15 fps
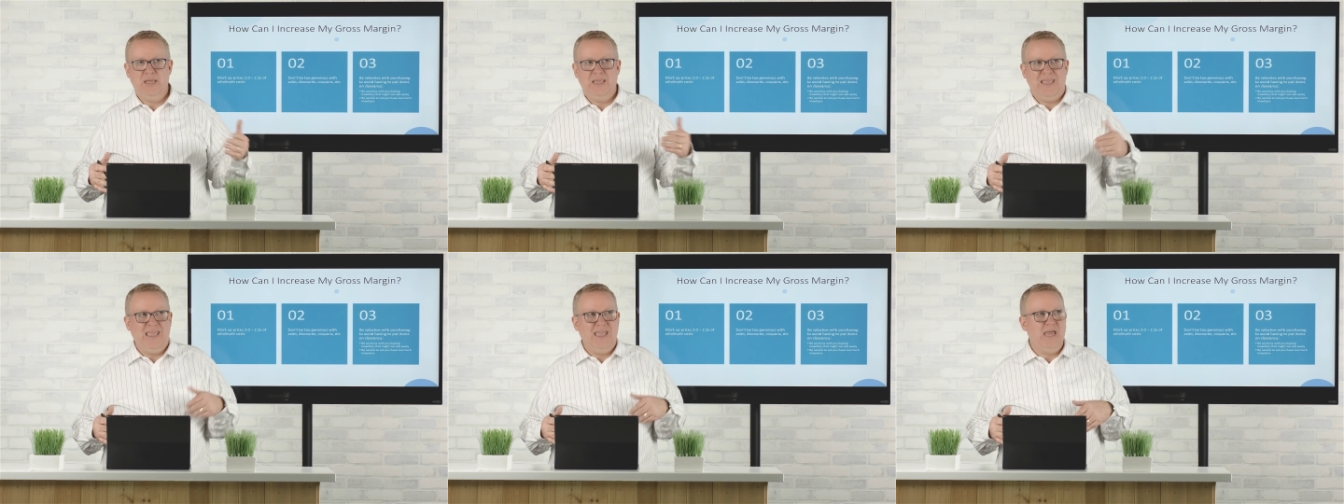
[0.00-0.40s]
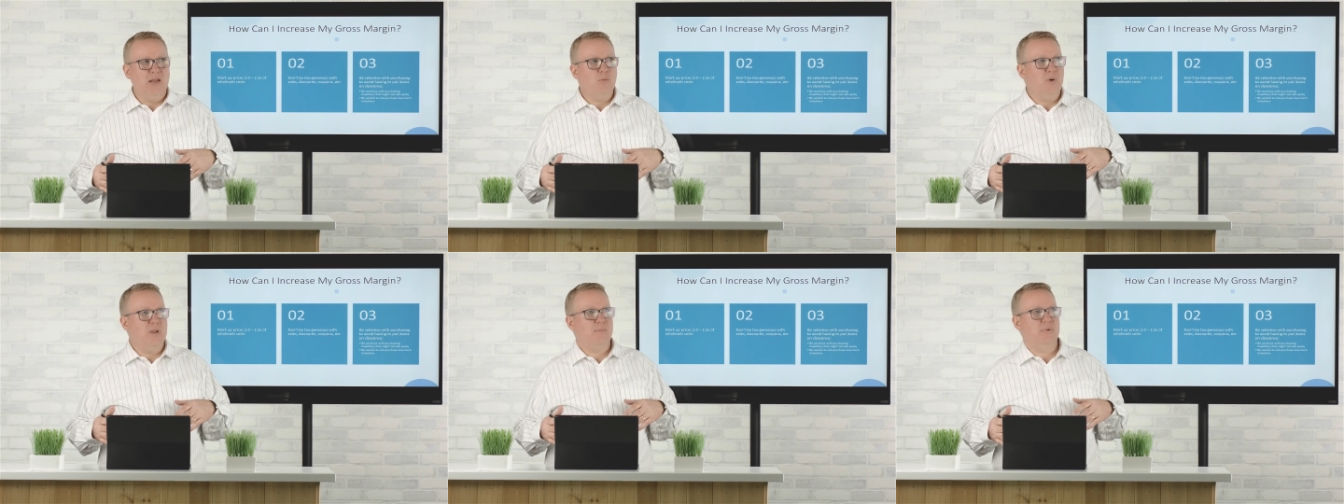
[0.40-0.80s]

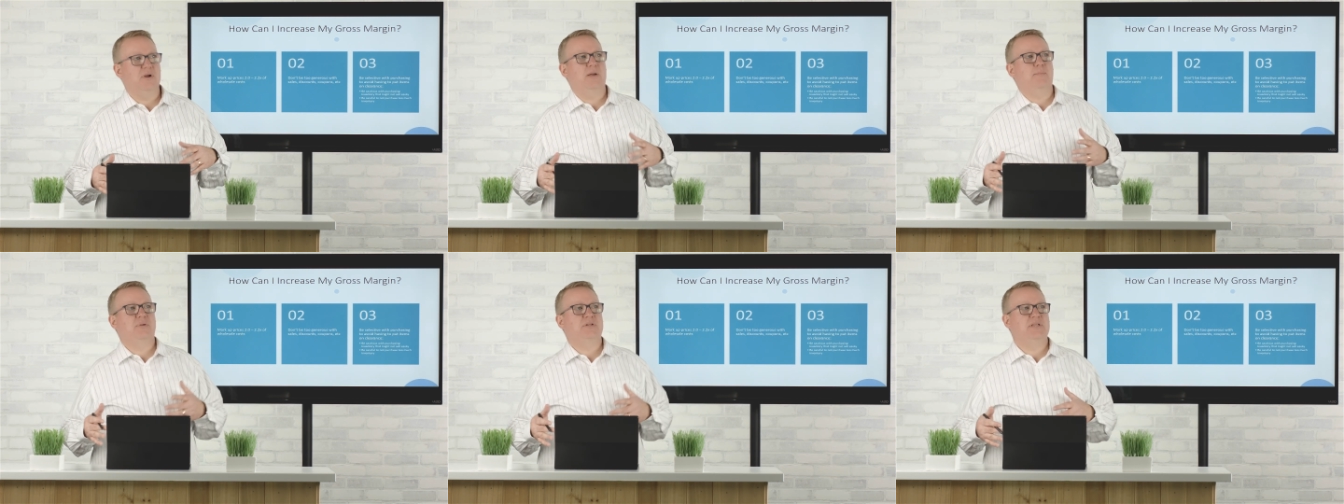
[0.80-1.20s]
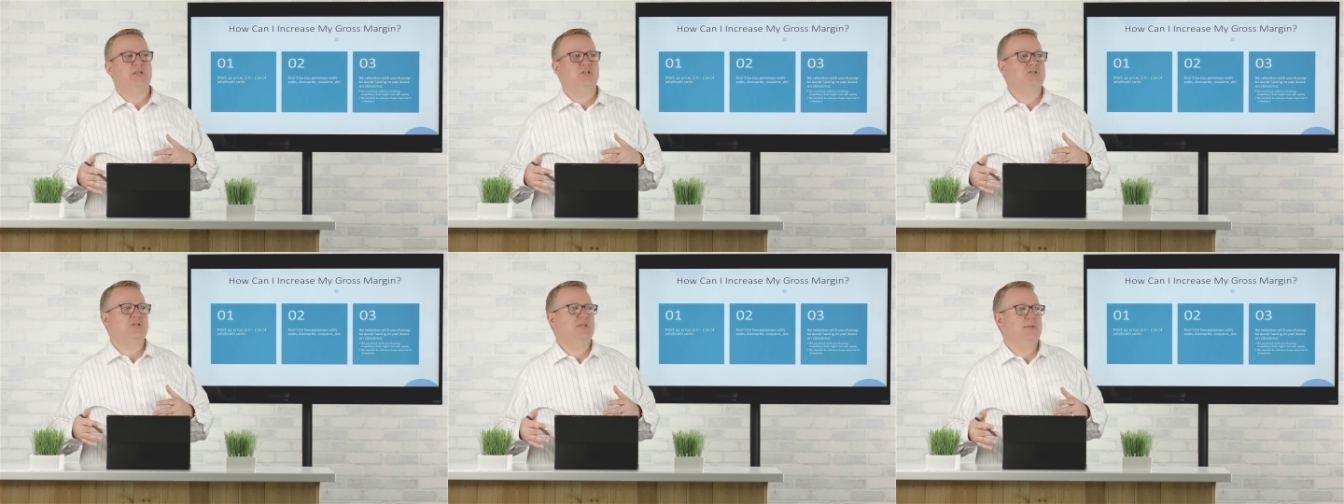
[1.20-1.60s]
Can we
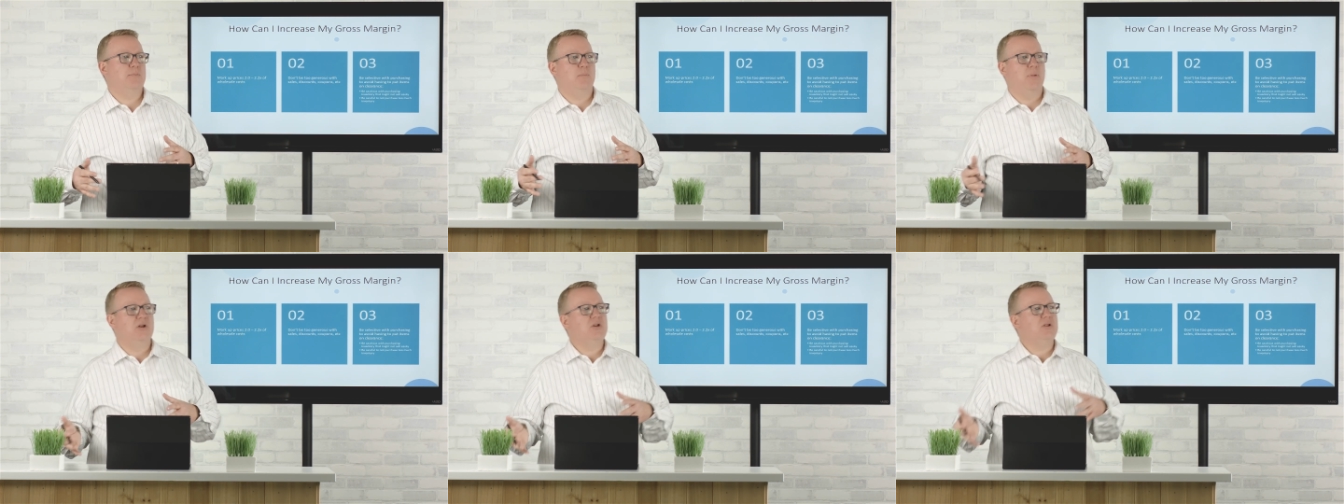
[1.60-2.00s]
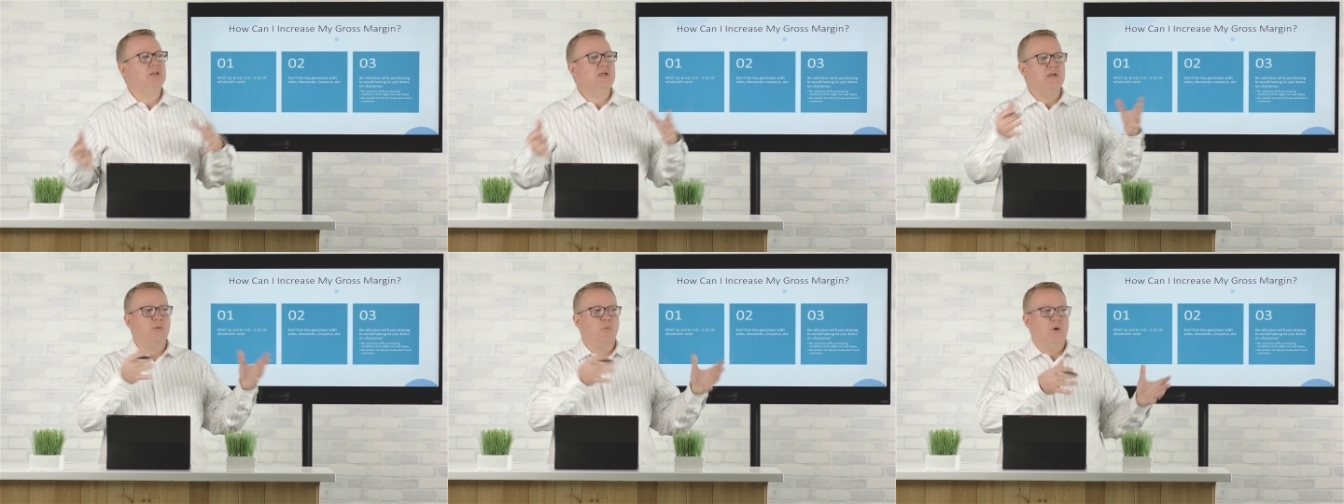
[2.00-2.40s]
potentially bundle
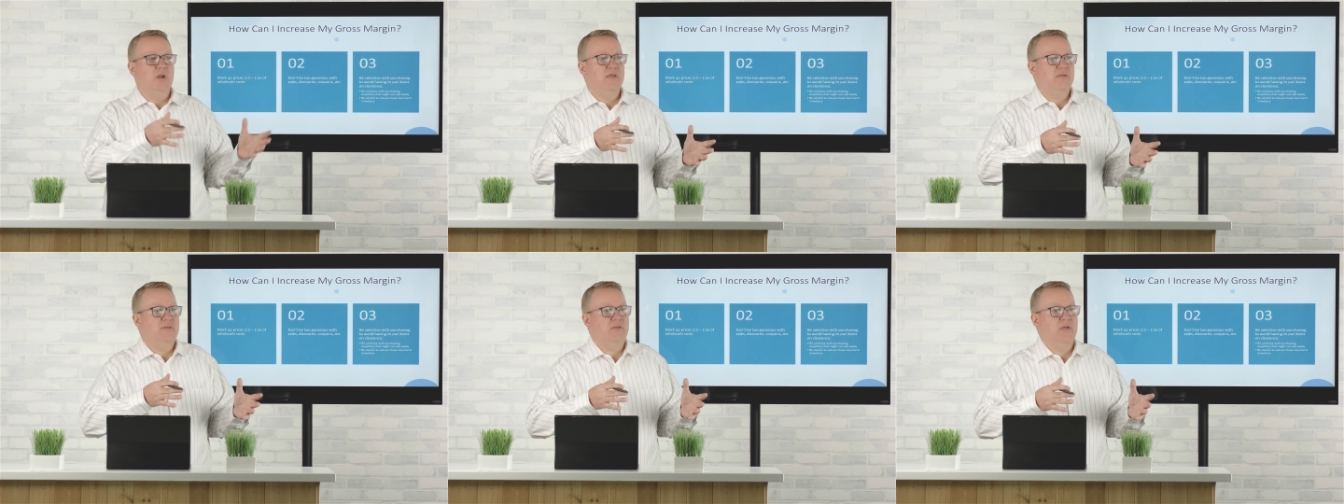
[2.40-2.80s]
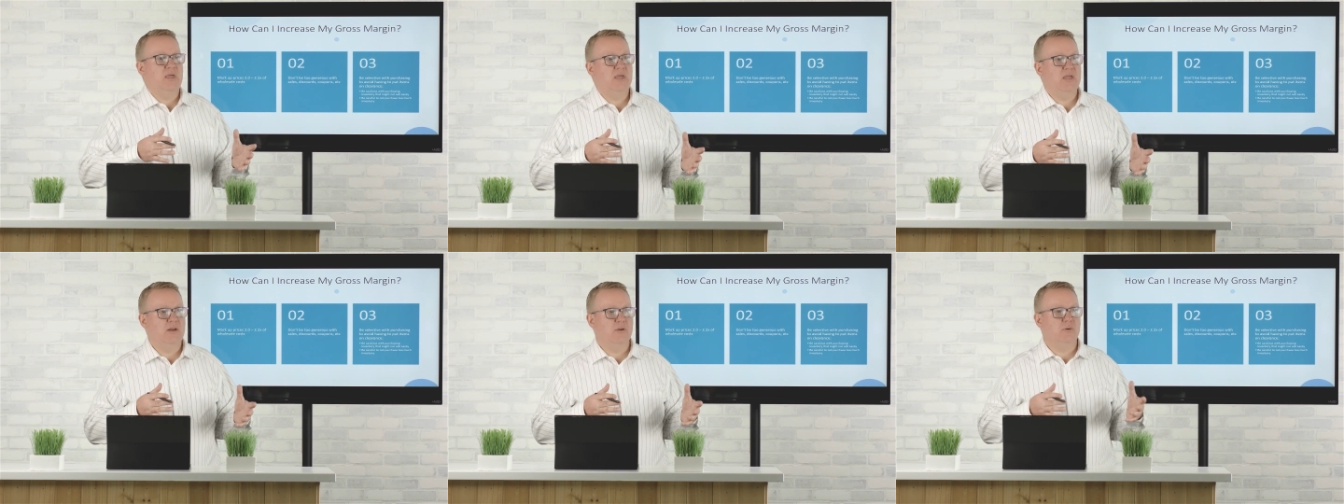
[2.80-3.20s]
it with
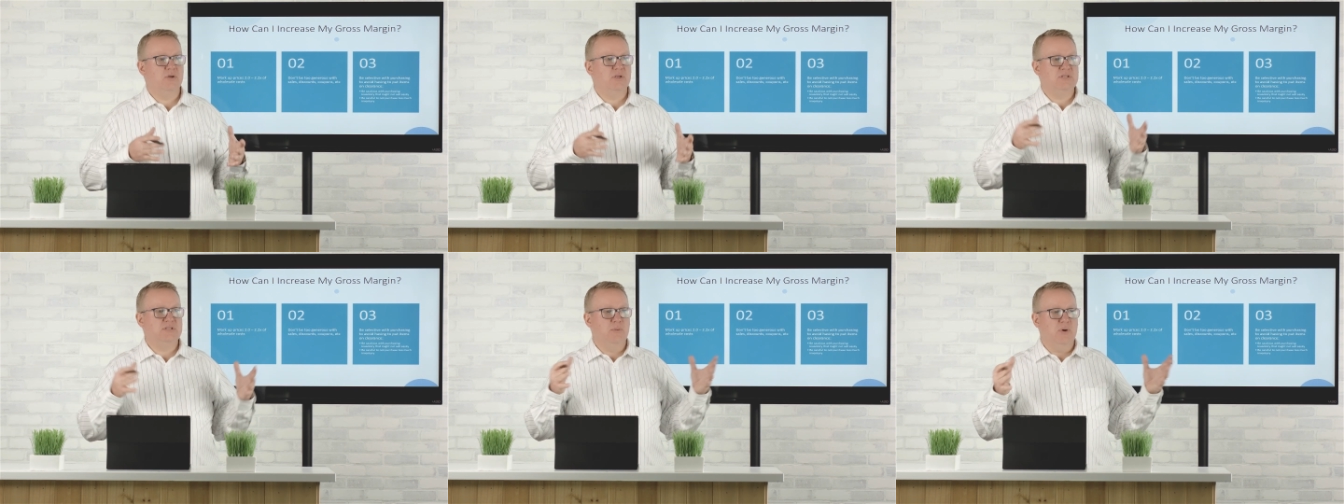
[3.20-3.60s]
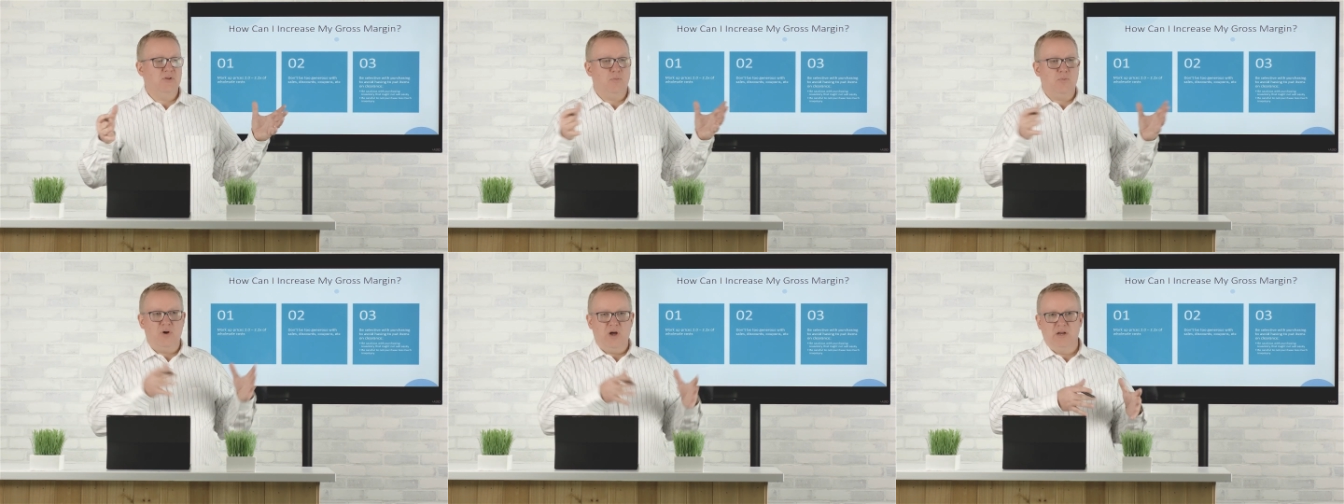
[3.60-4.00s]
some
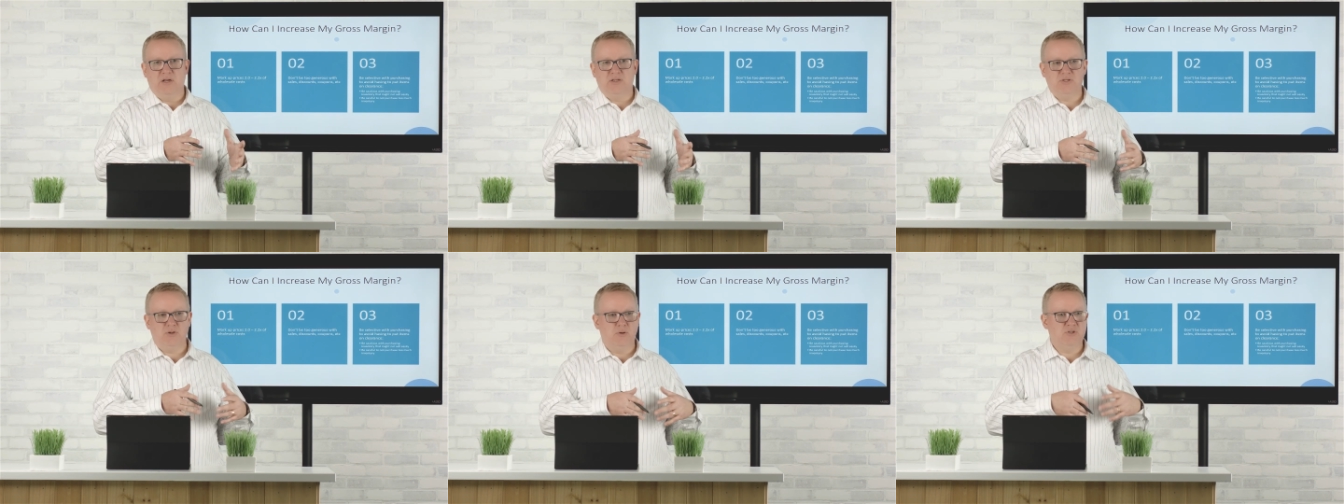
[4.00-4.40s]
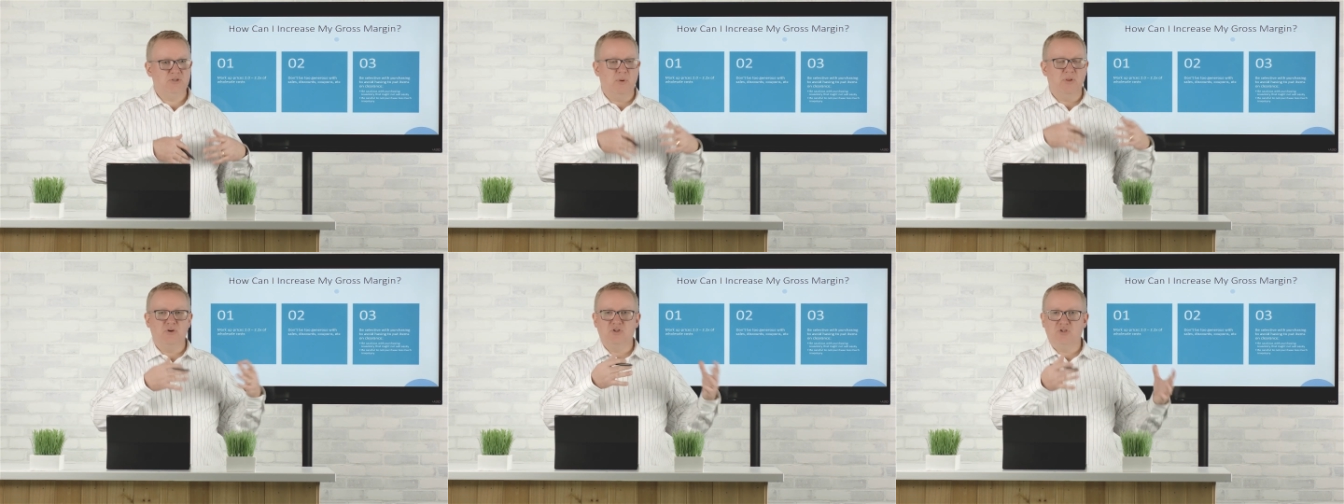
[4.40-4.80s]
other products or
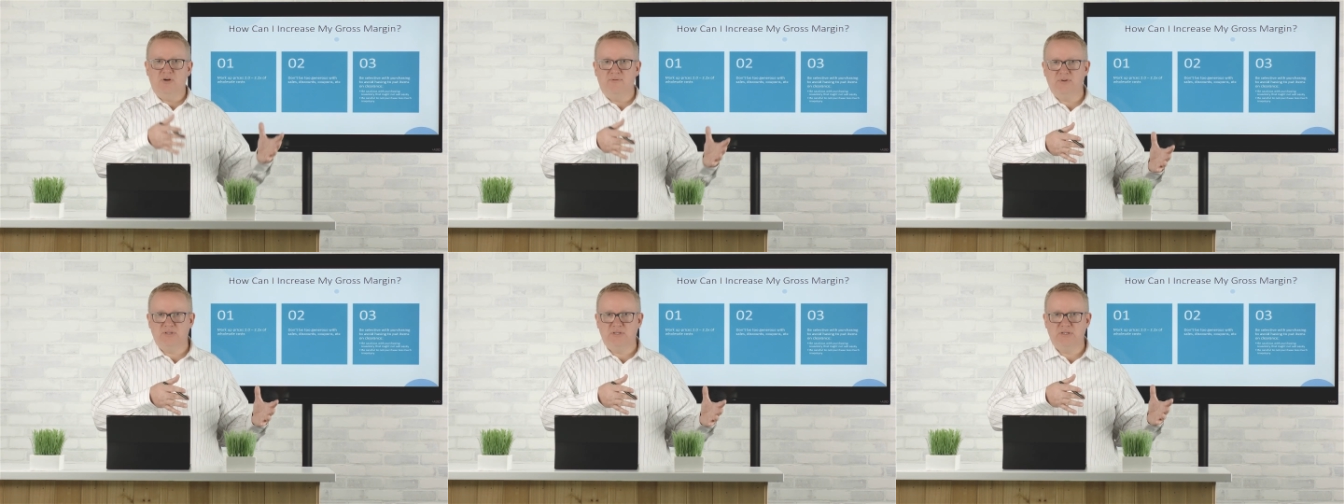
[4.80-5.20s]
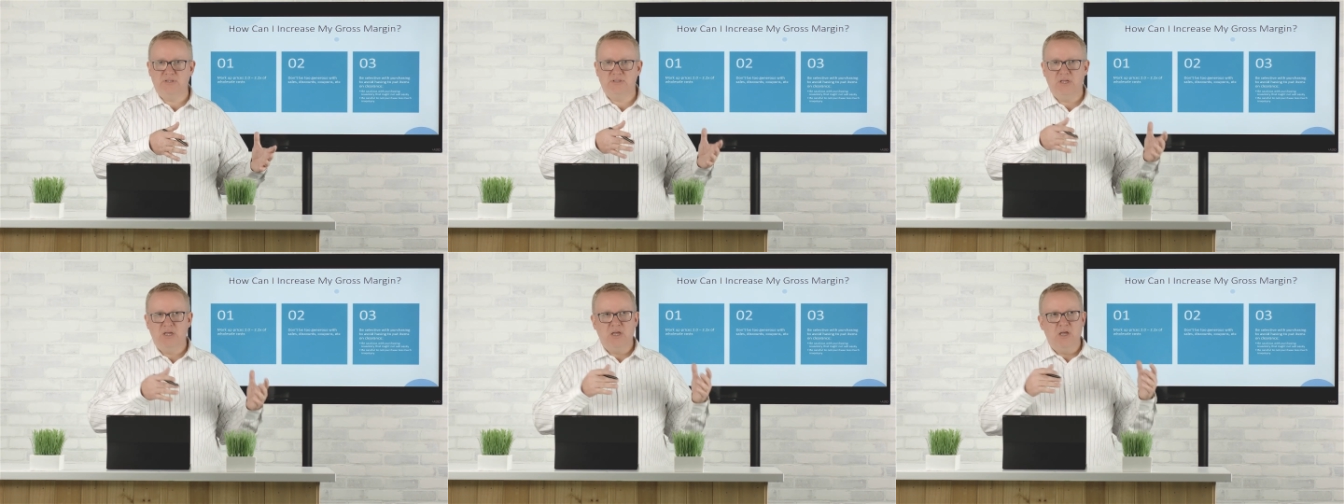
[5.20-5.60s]
some other services?